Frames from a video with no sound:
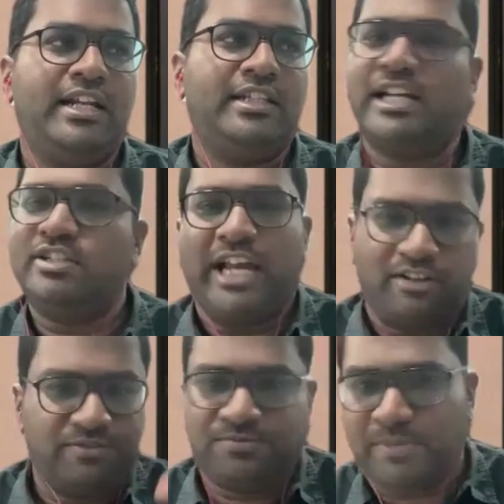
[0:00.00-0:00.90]
that is
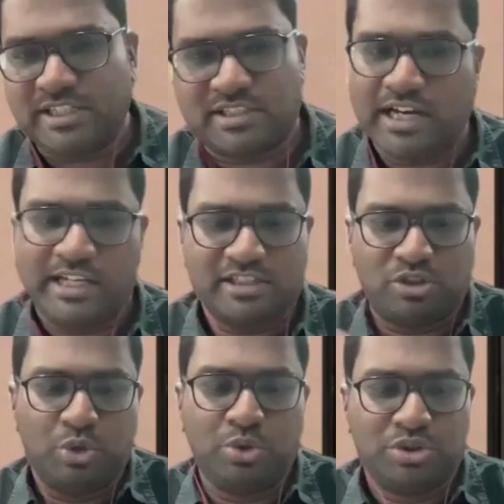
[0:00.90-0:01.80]
kind of my stack. I
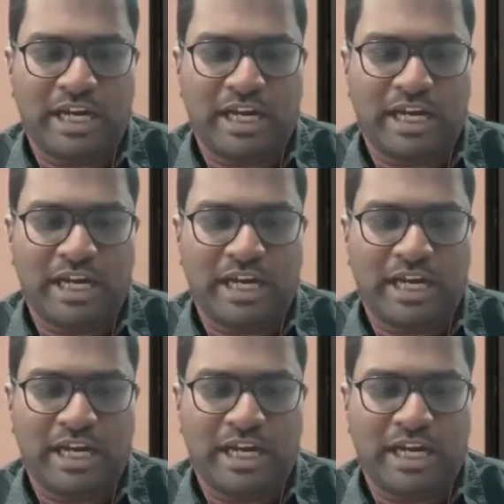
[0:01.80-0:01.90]
just used,